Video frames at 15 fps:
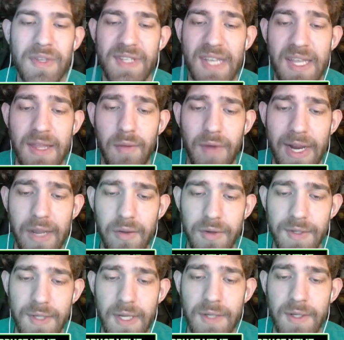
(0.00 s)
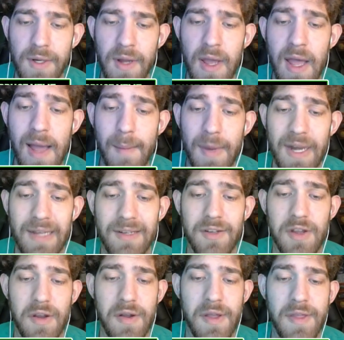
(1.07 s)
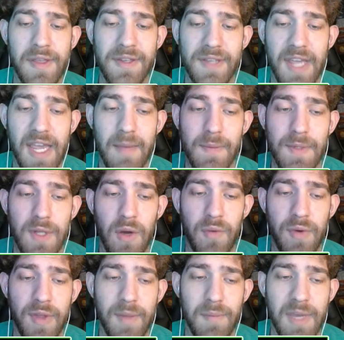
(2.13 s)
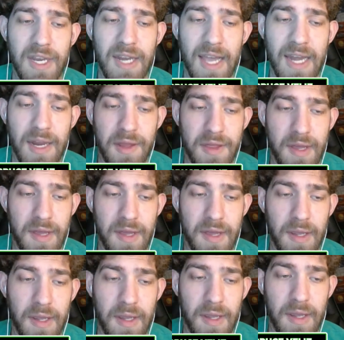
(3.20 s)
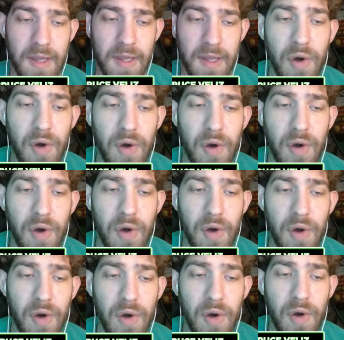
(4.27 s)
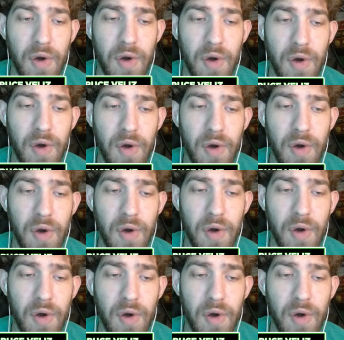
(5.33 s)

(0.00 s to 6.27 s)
in the regular season, but necessarily these games don't really mean anything. Berlin. Birkin also says we will